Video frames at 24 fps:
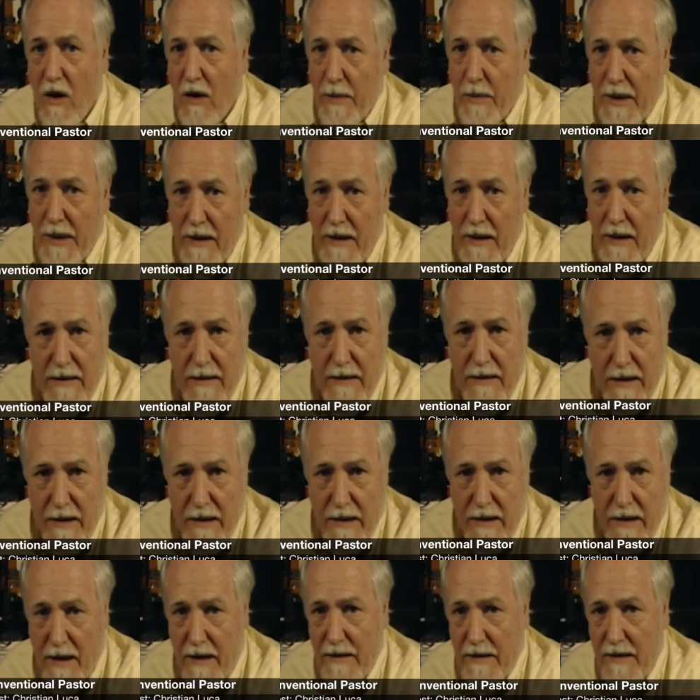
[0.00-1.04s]
me
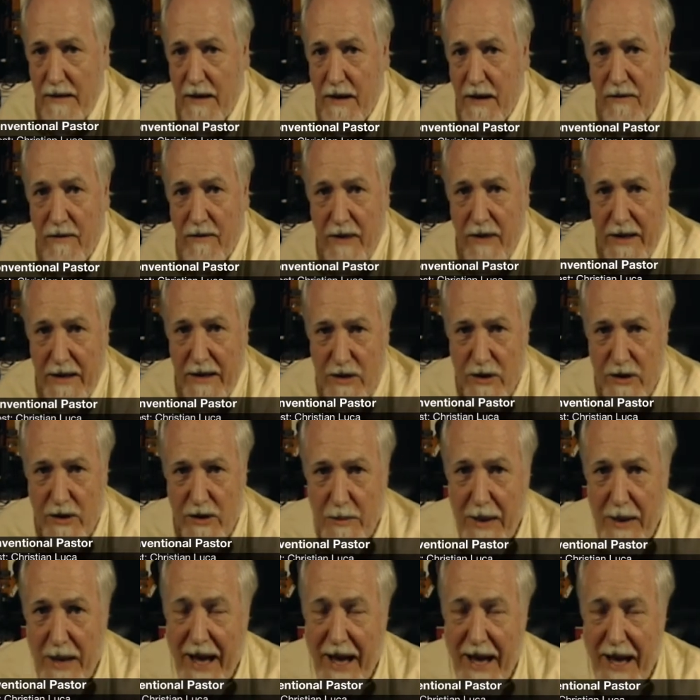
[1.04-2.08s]
the
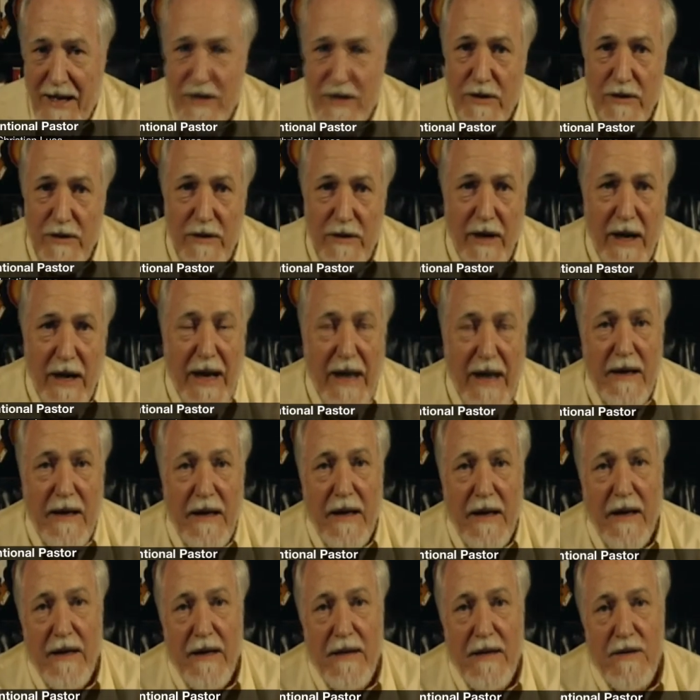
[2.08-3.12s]
Unconventional Pastor,
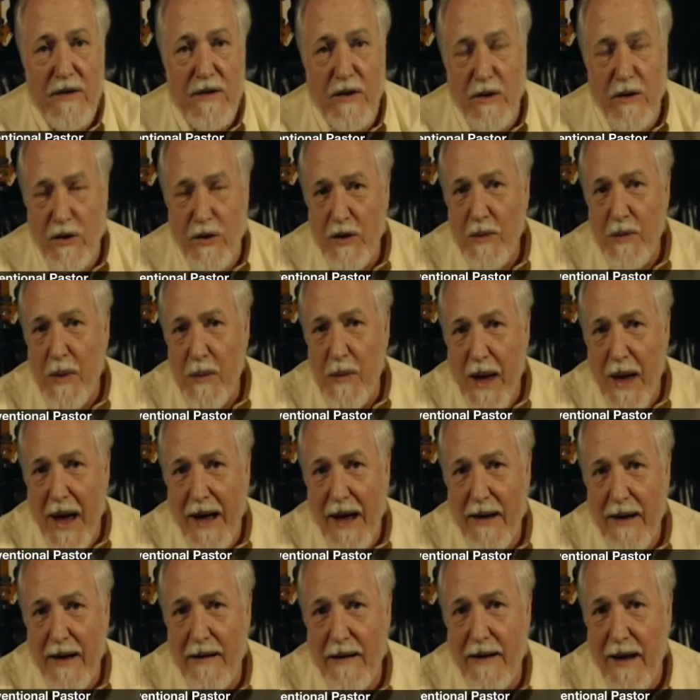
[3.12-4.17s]
and it's good to be
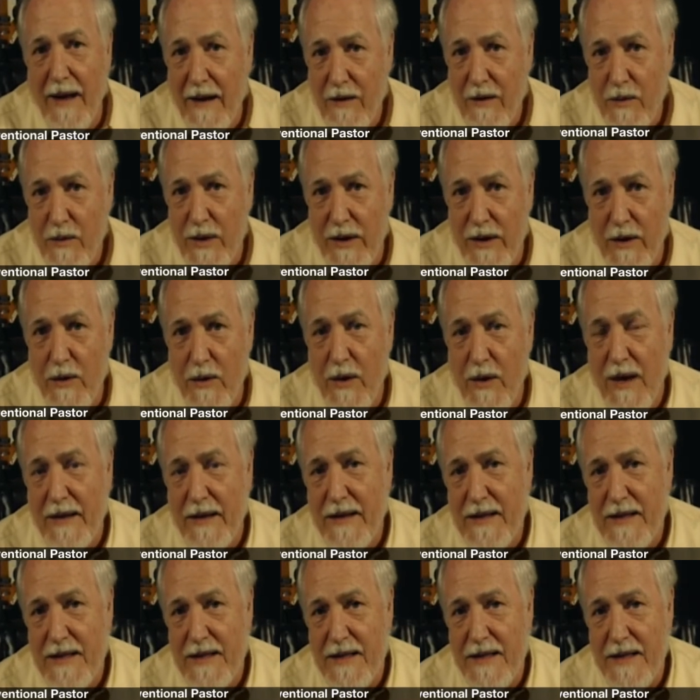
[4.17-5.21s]
back again with you
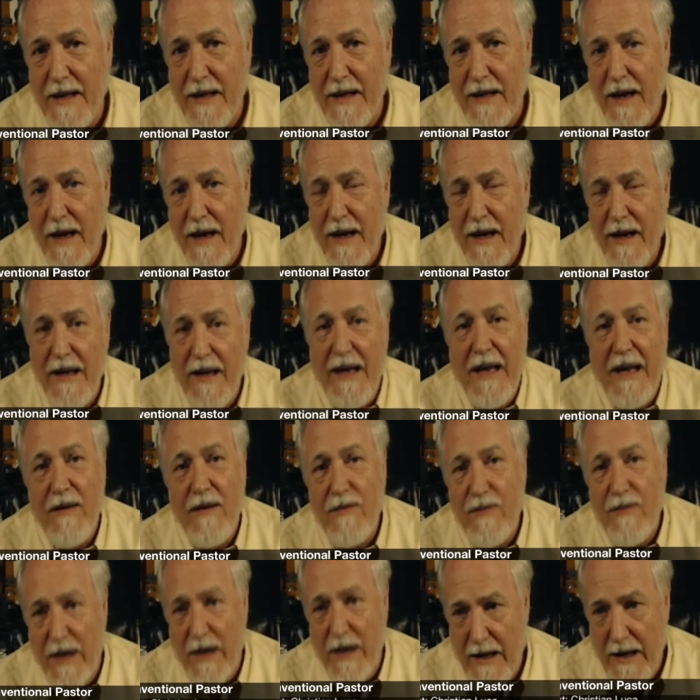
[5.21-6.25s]
on this Sunday
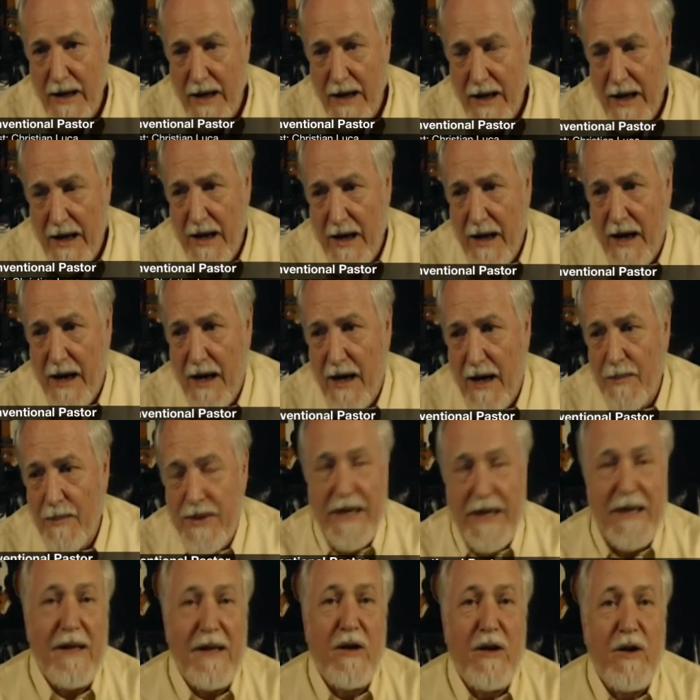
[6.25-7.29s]
evening.
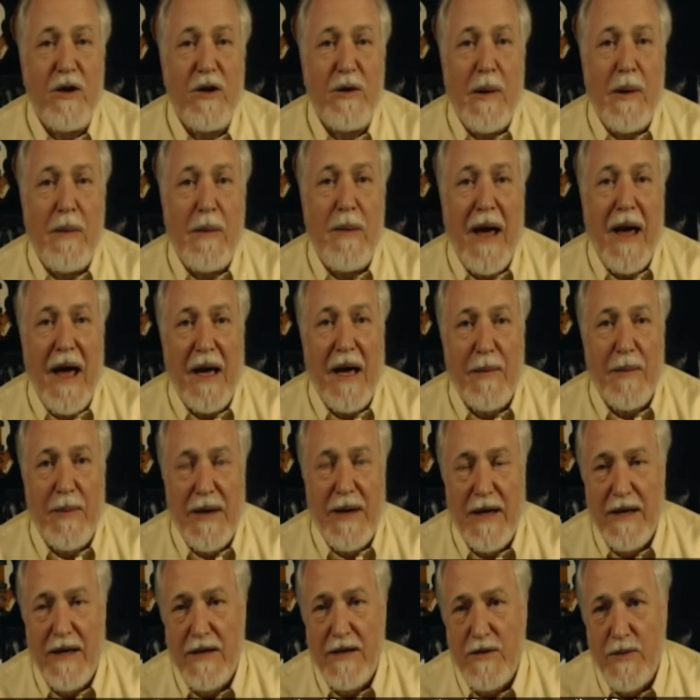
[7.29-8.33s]
Particularly good to be back
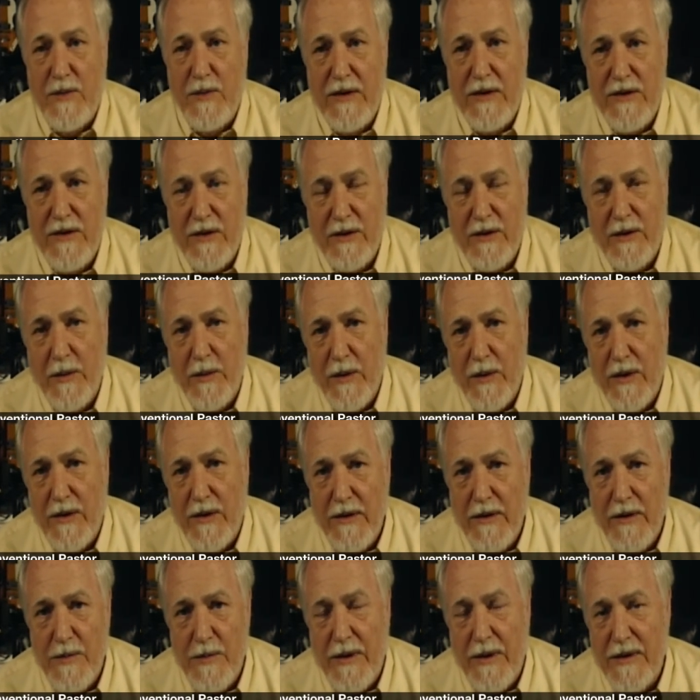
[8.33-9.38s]
because we certainly were
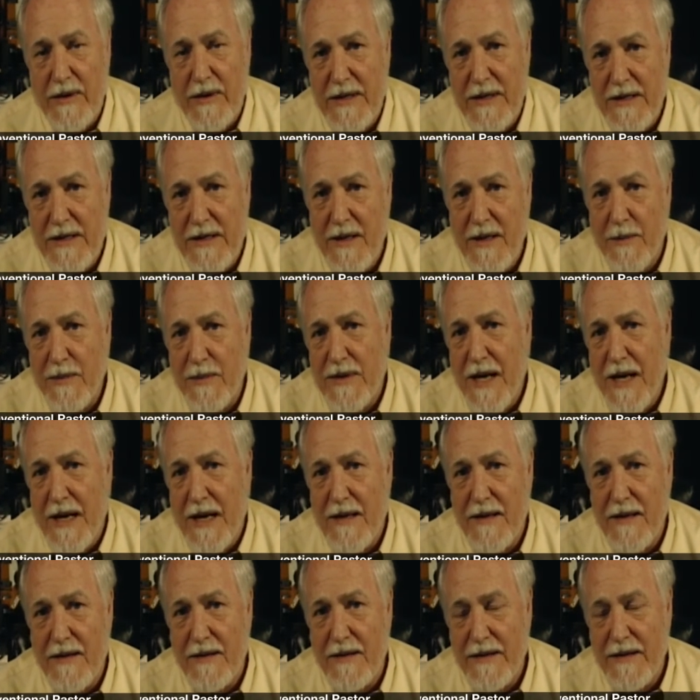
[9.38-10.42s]
experiencing some
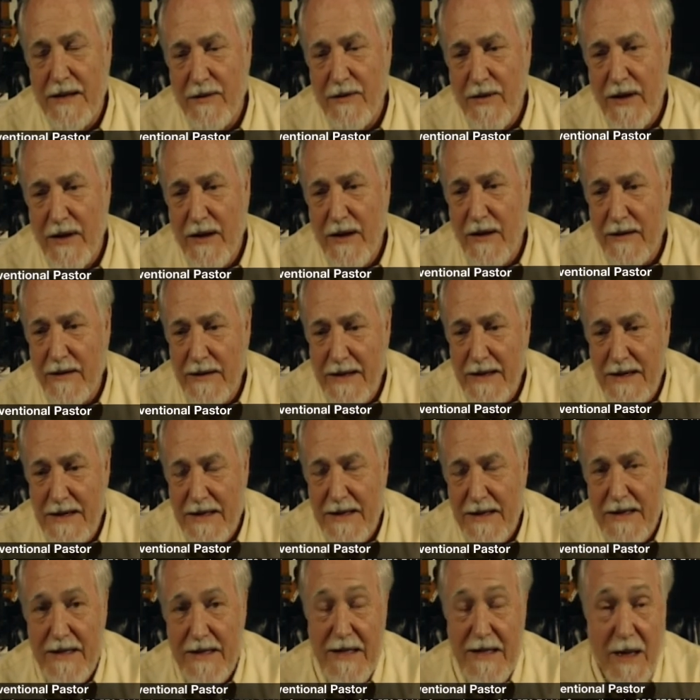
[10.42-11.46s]
technical difficulties,
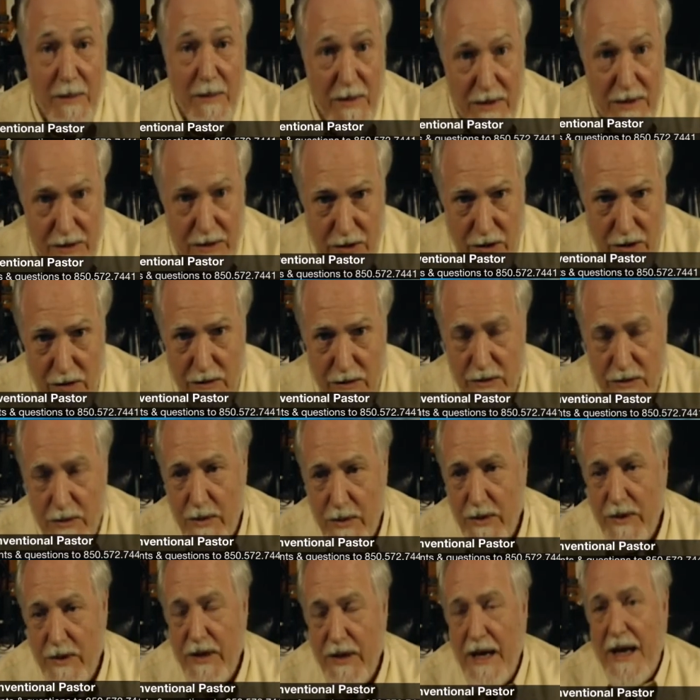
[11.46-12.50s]
and some of the shows
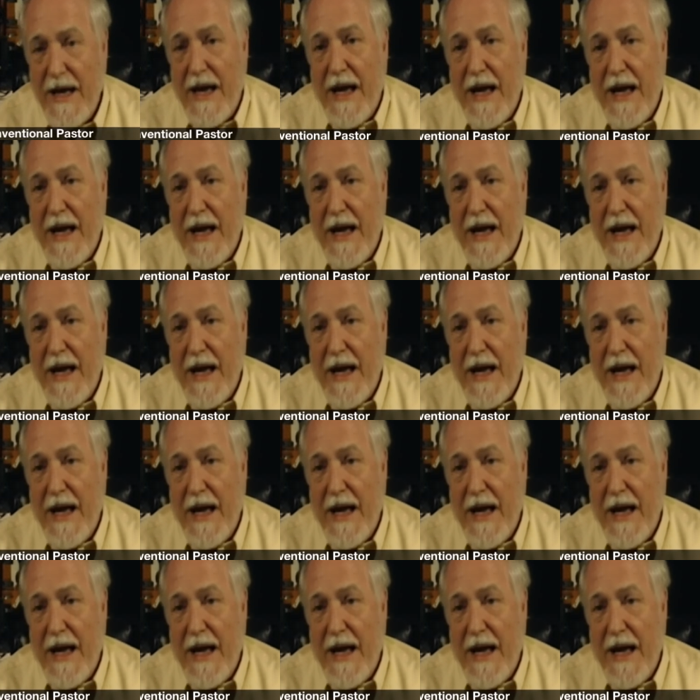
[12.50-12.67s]
were